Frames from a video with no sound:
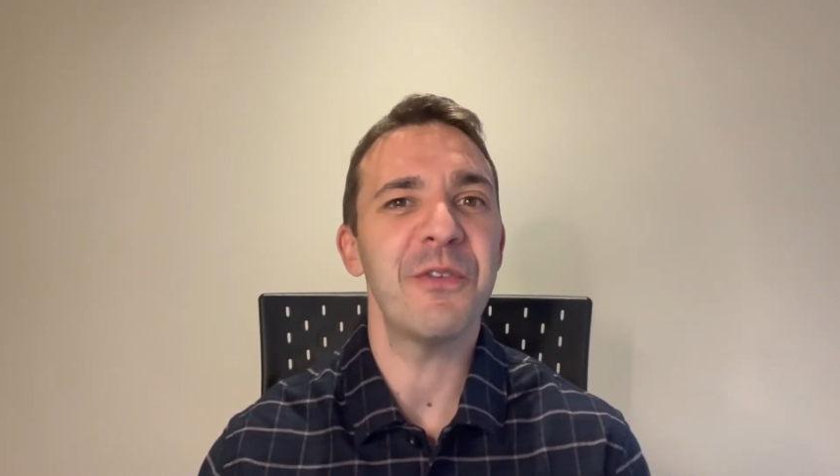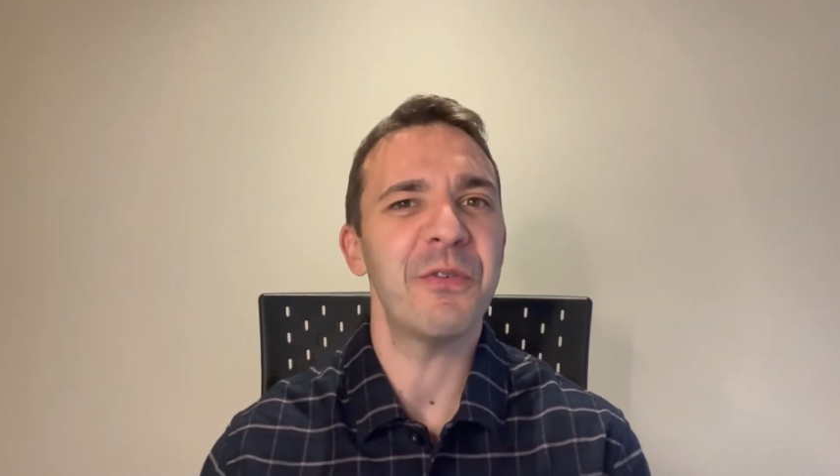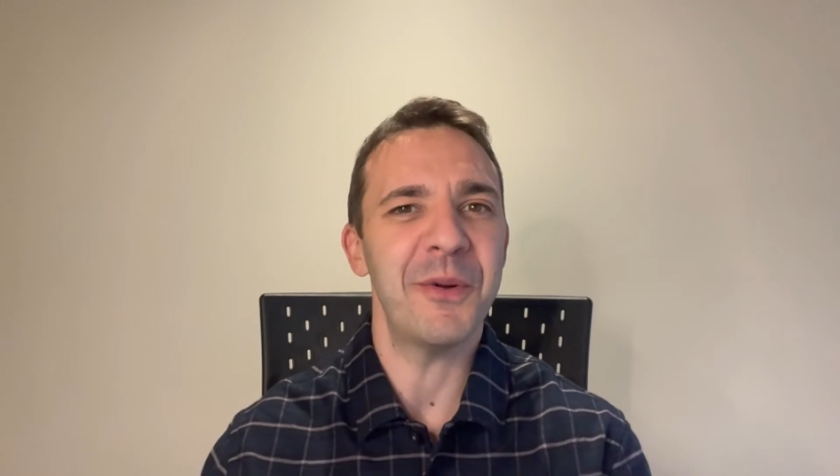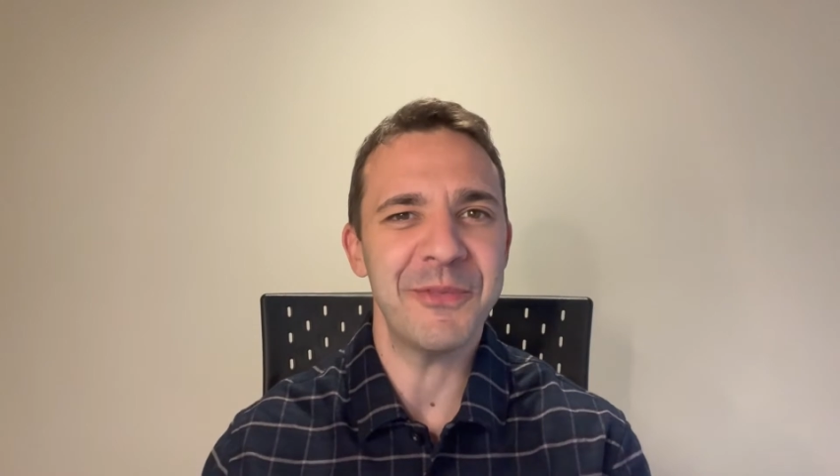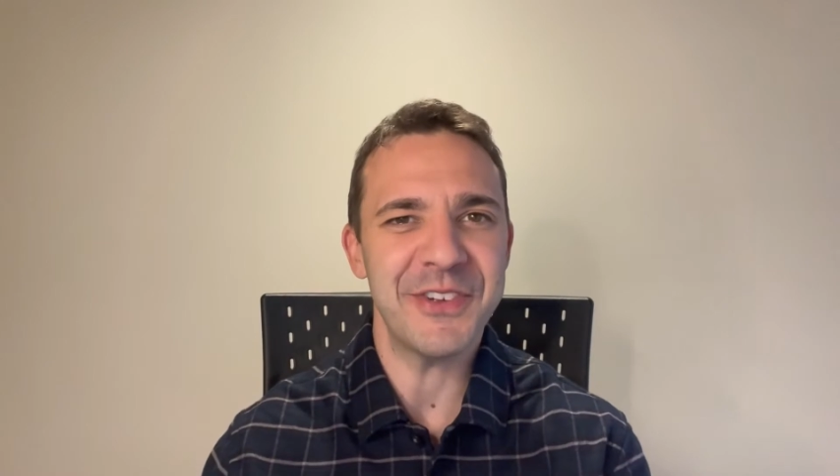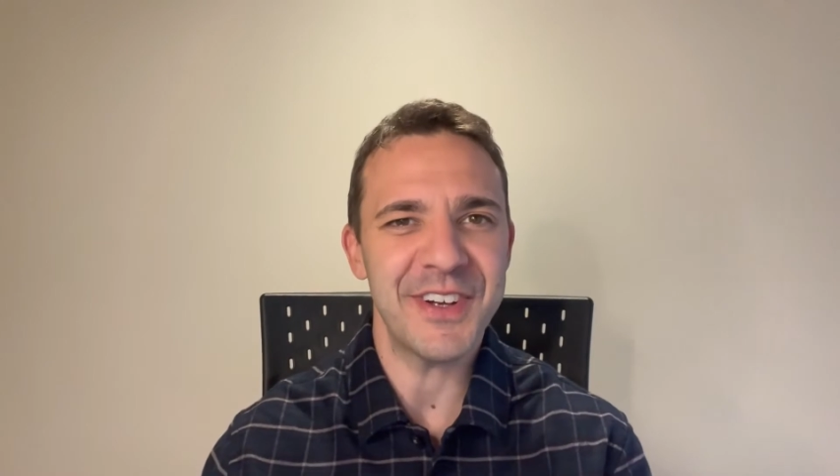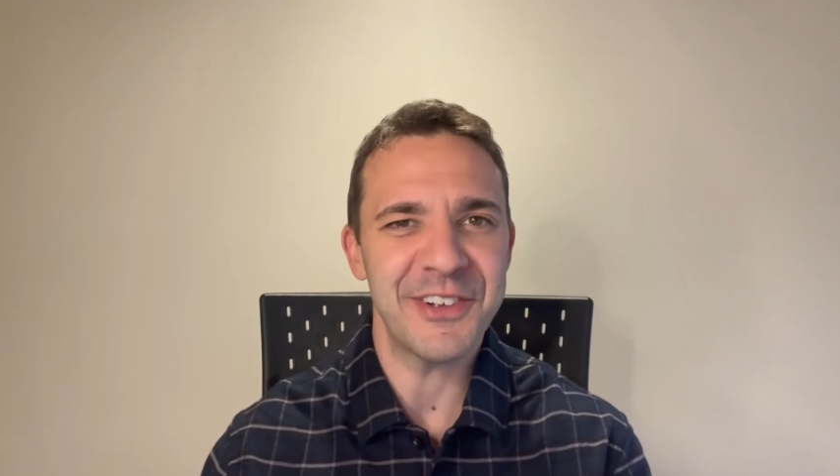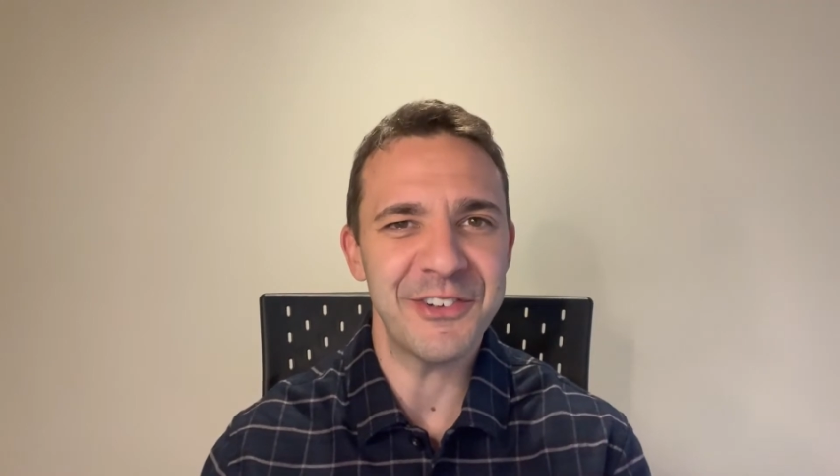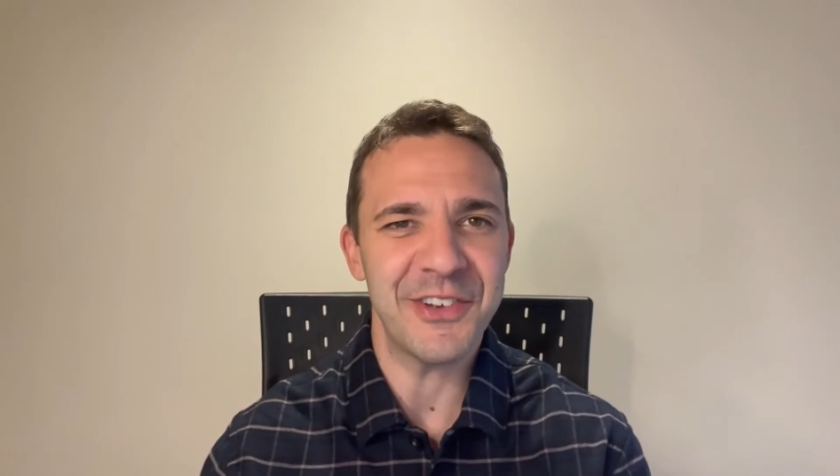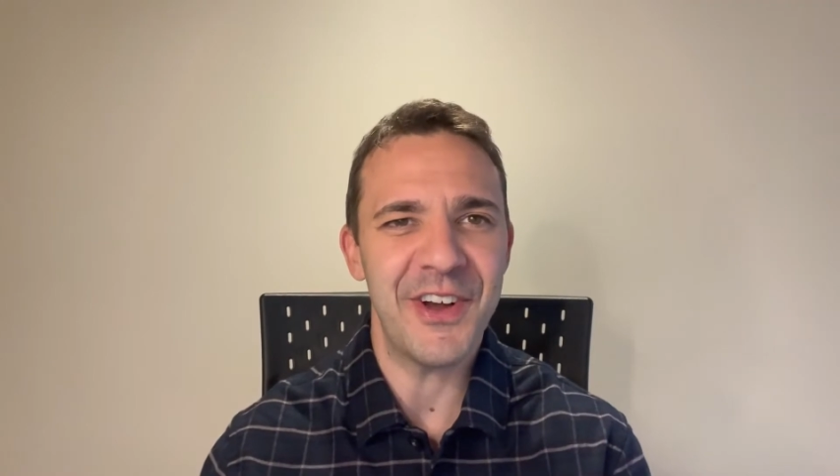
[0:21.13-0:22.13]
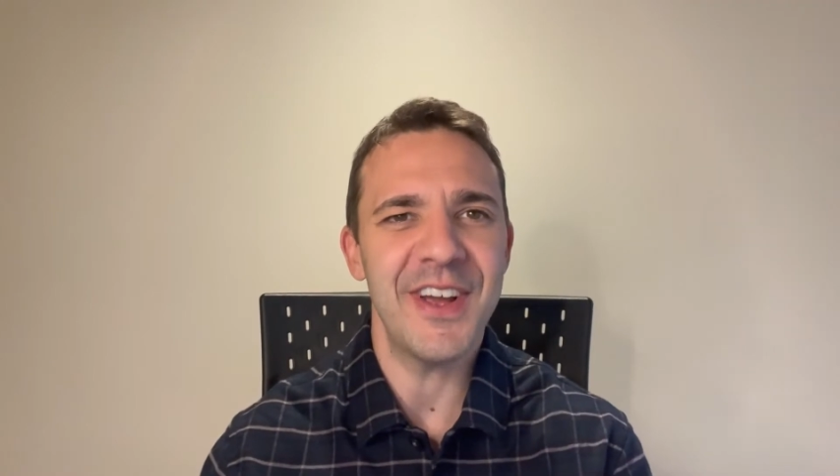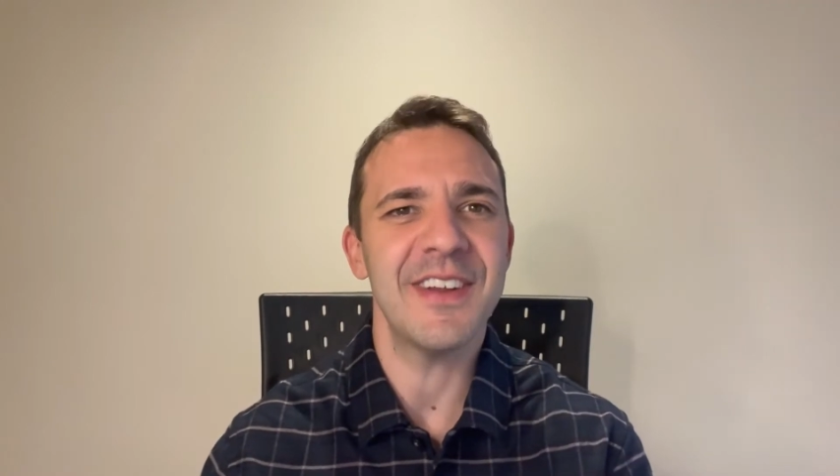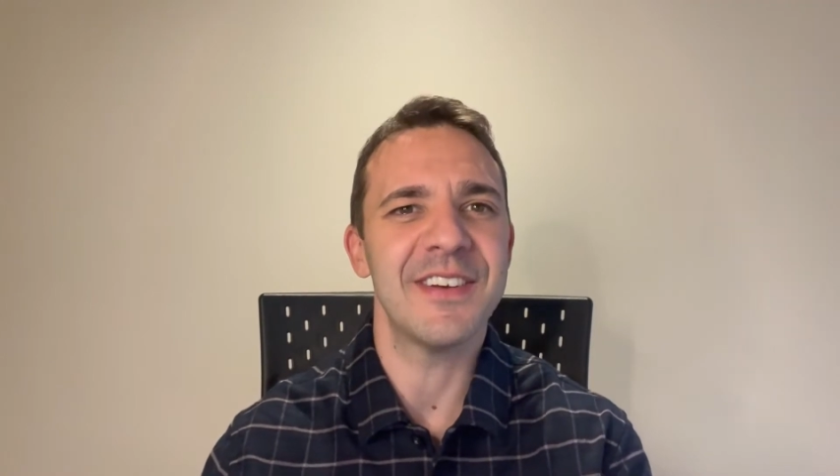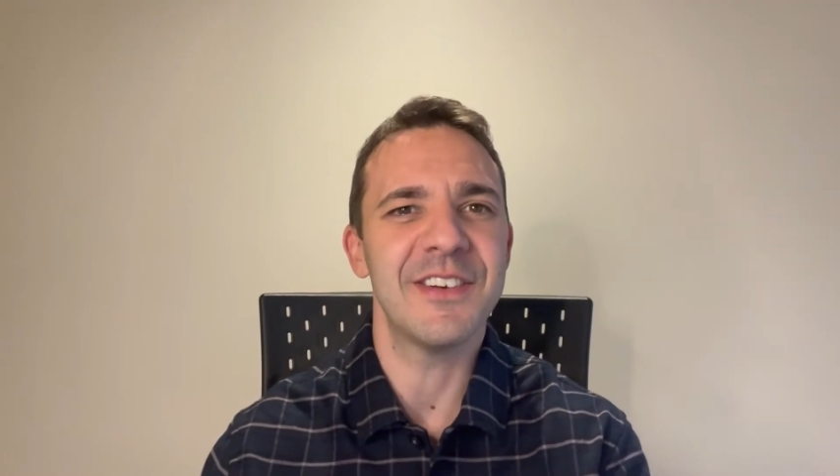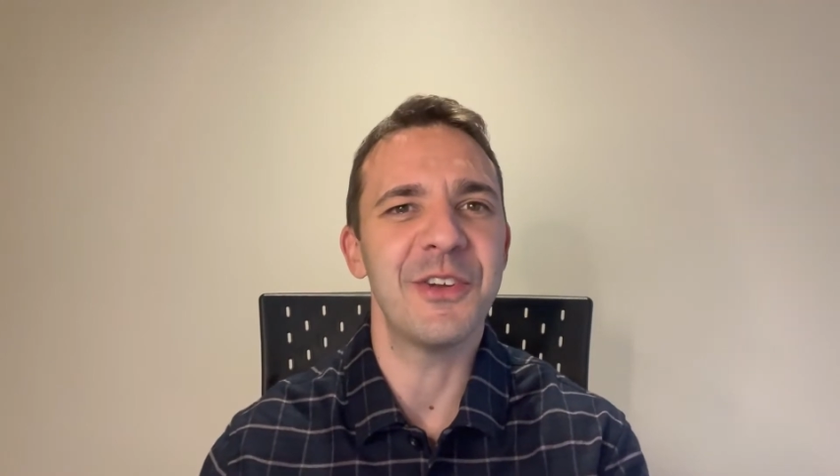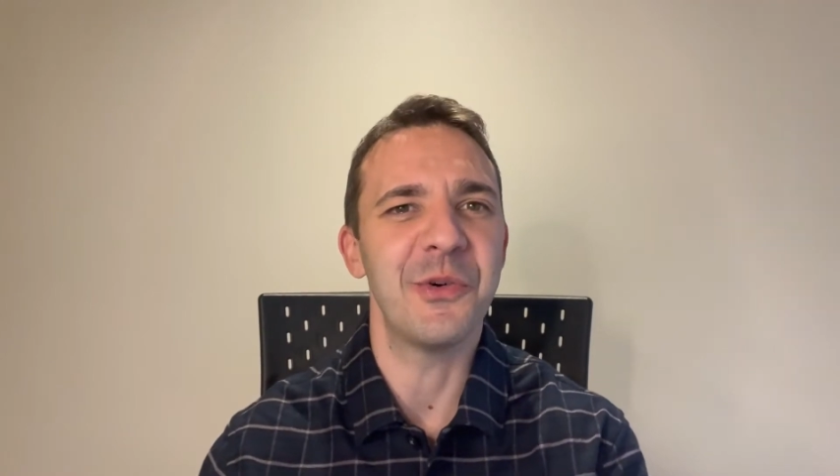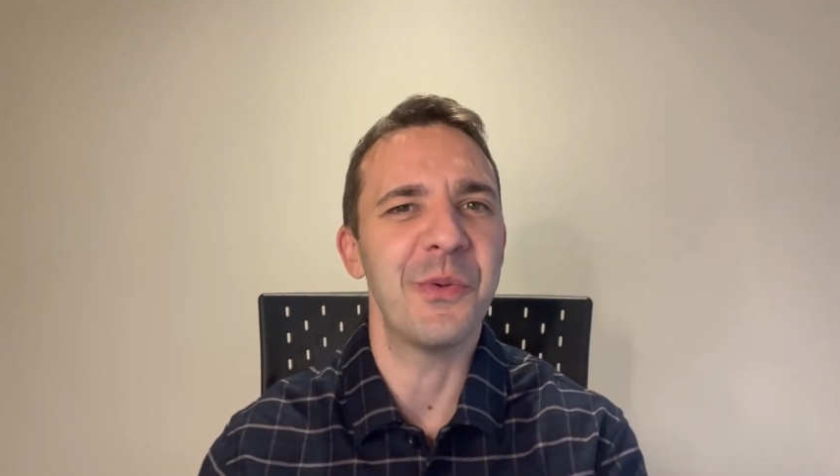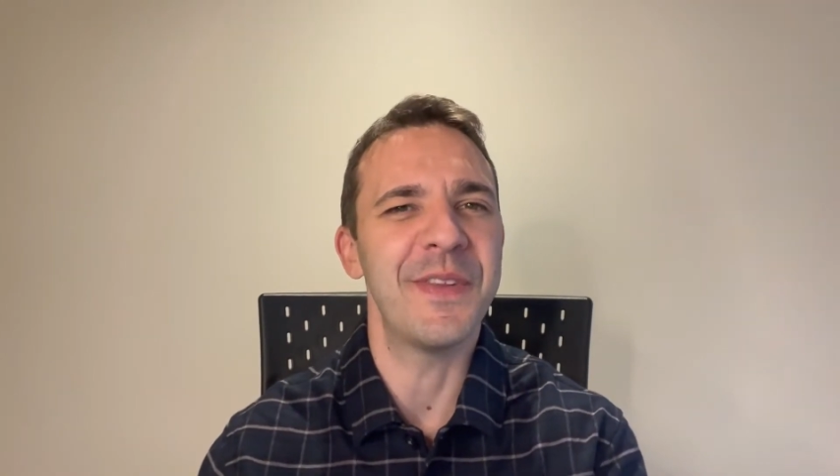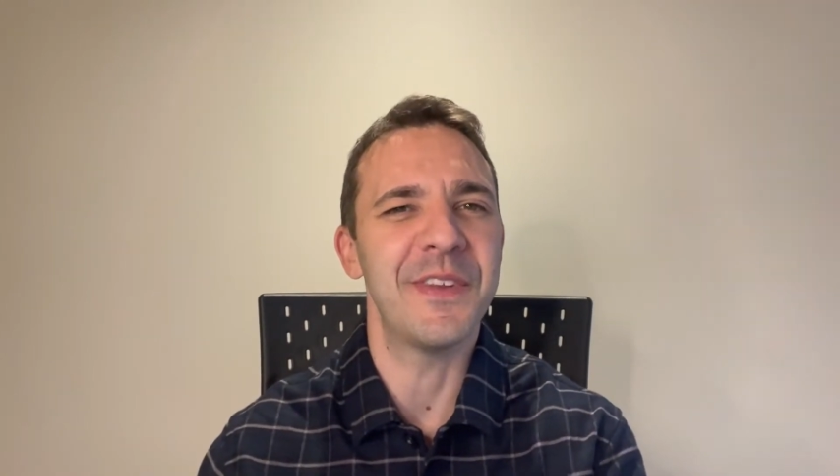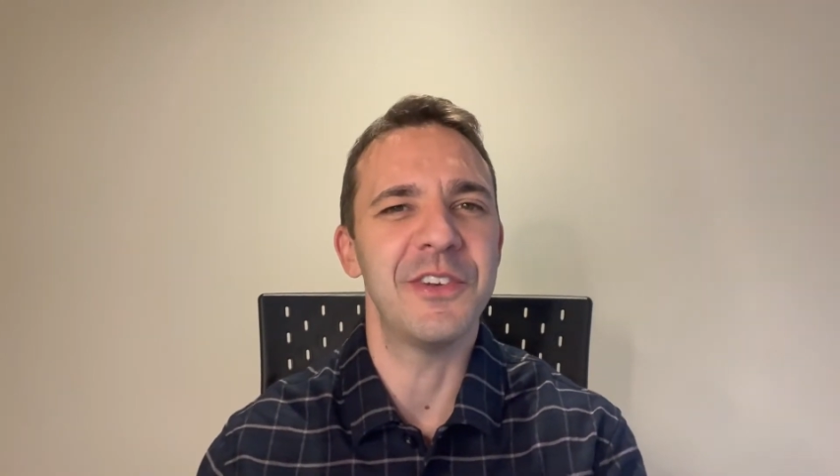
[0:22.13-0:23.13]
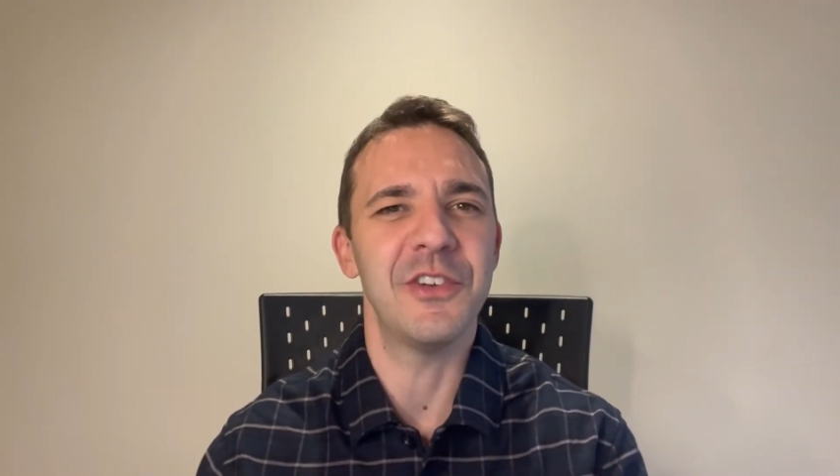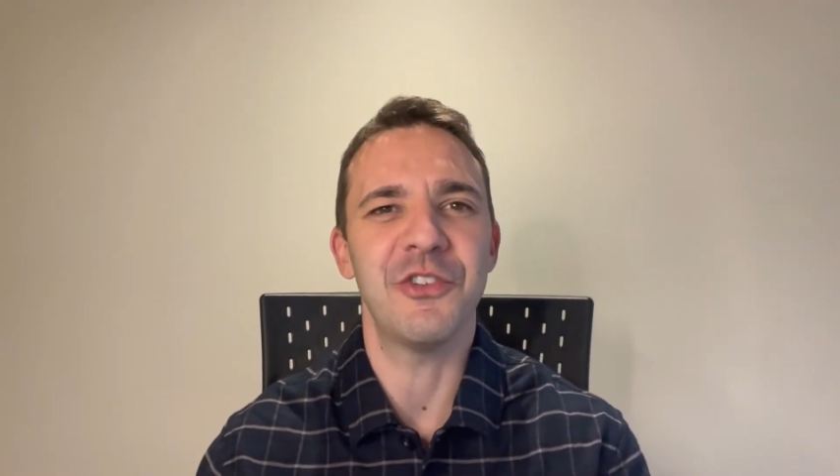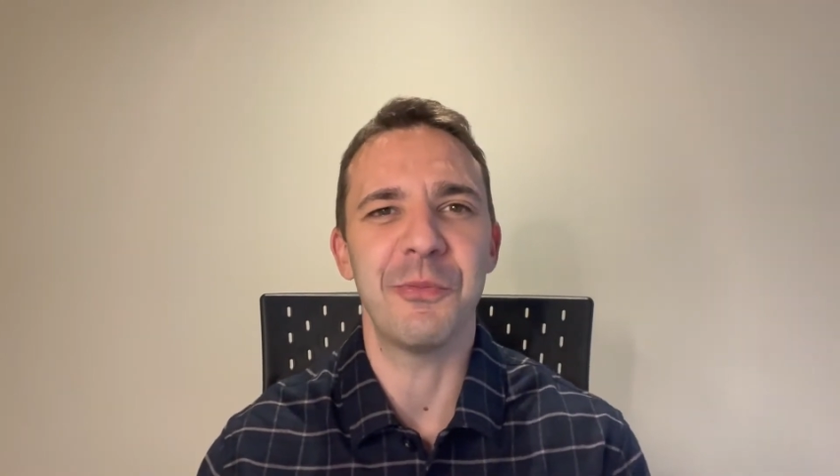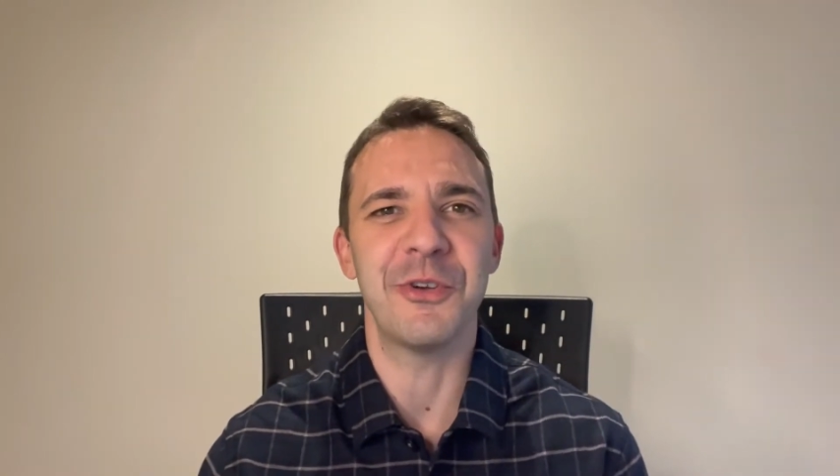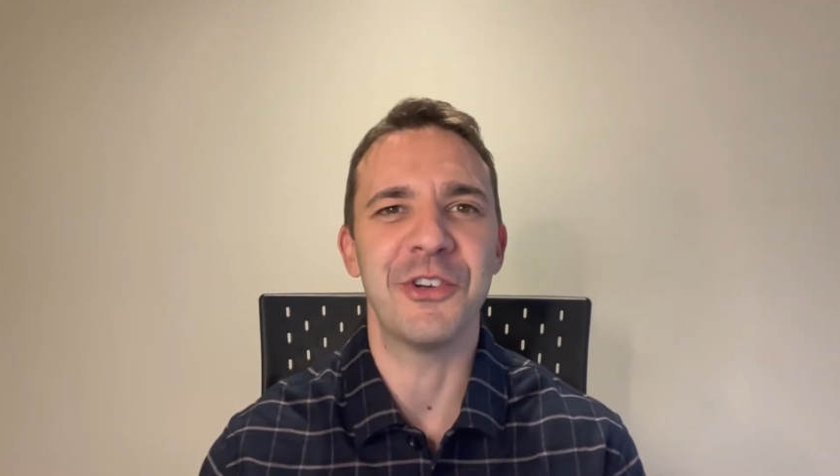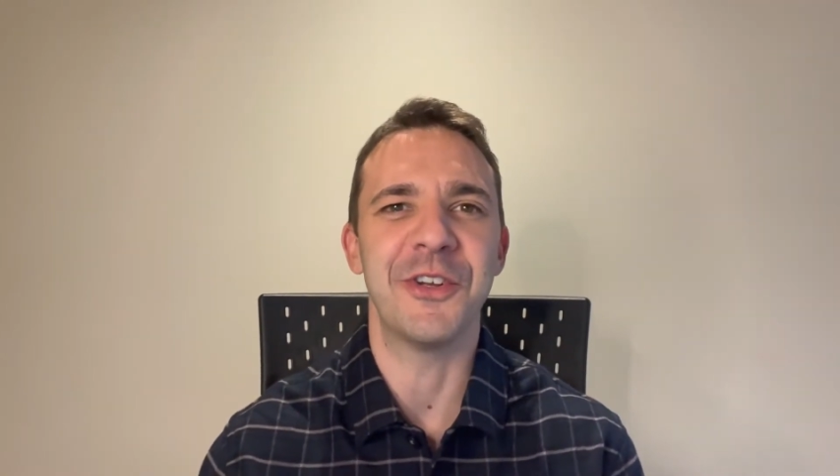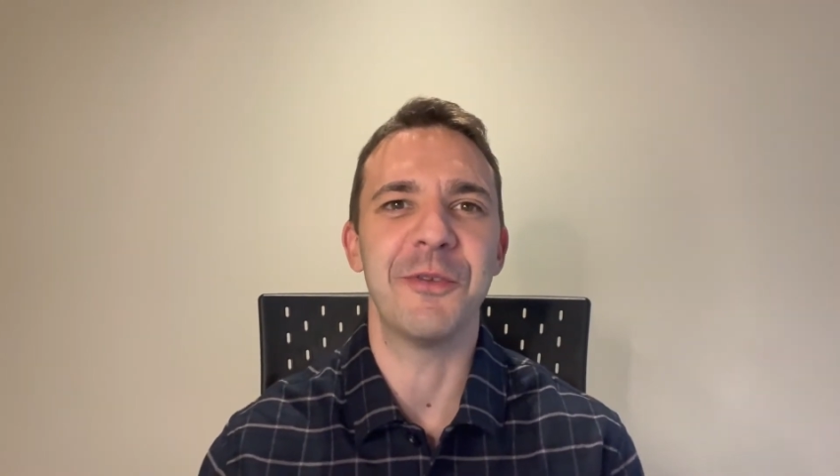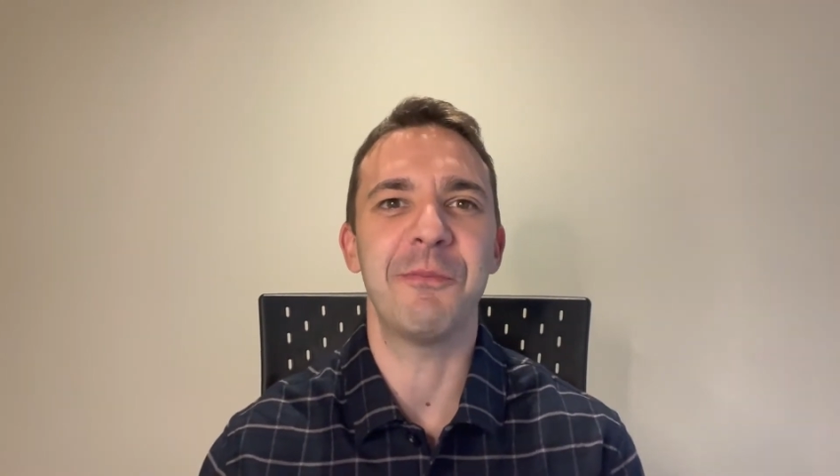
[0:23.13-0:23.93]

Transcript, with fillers: from 2nd July until when the distributions